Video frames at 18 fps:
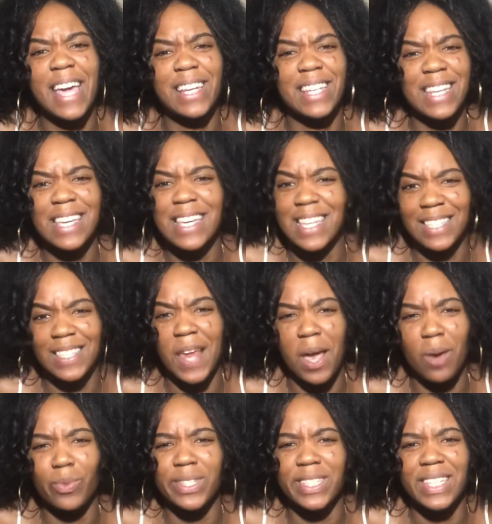D. His name
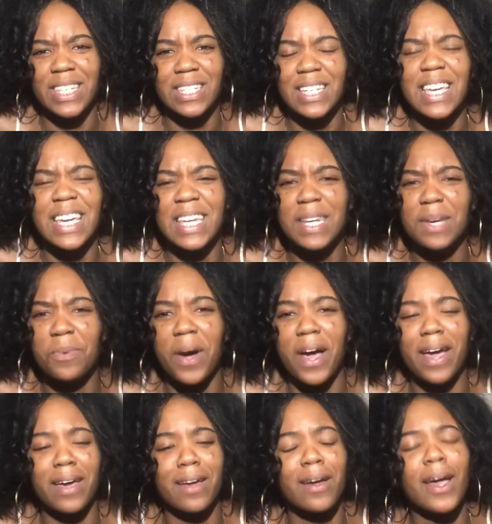was D.
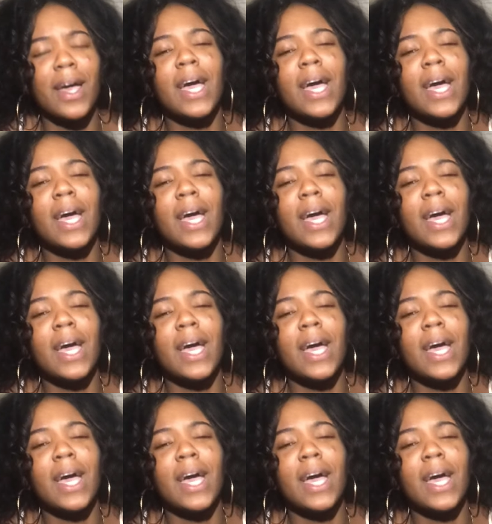Anyway,